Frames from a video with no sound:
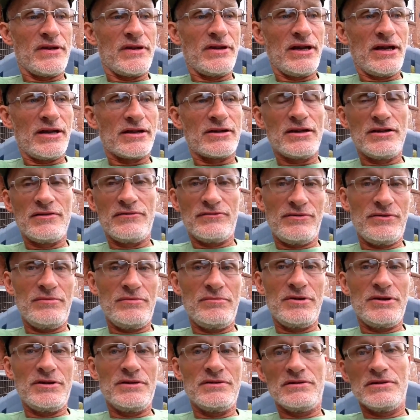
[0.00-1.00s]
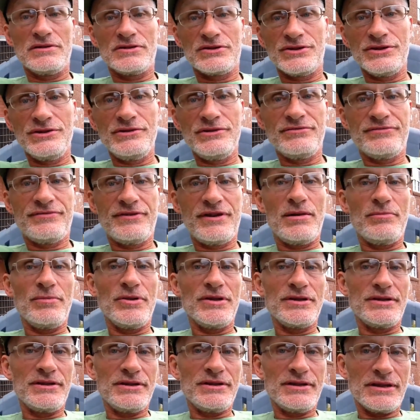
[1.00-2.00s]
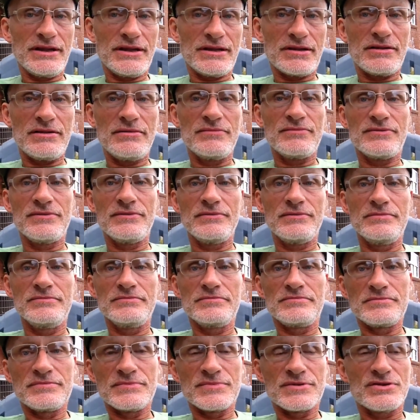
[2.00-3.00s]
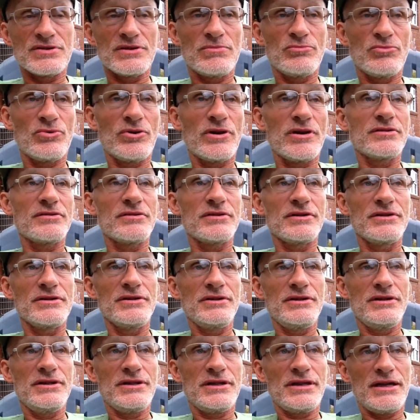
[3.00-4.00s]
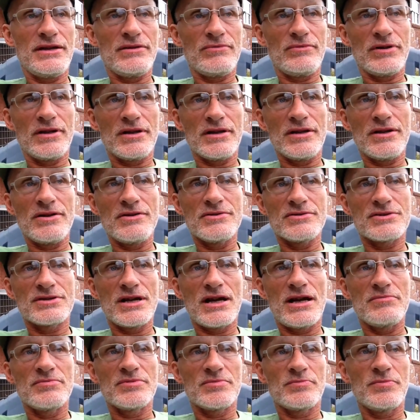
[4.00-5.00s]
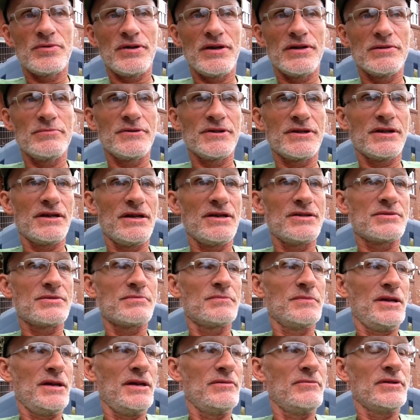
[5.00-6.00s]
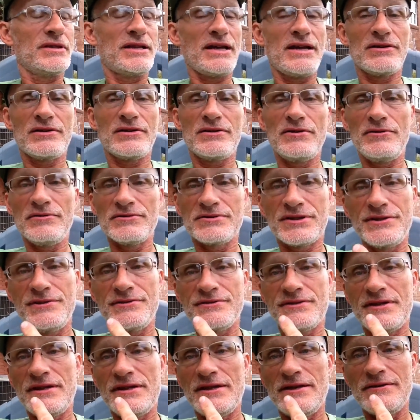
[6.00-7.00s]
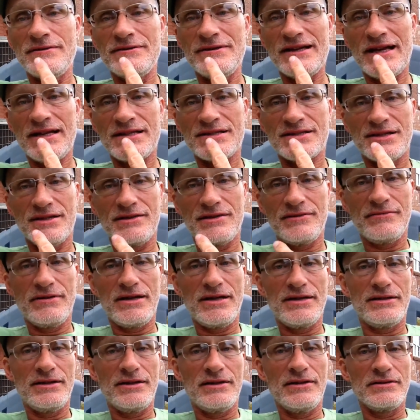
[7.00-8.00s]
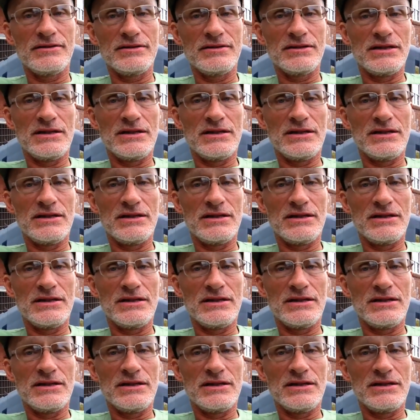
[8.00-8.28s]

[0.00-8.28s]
you got to come from a good family. You got to come from somewhere other than the hood to get in one of those jobs, brother, because, man, with that gold tooth, you got sitting right there,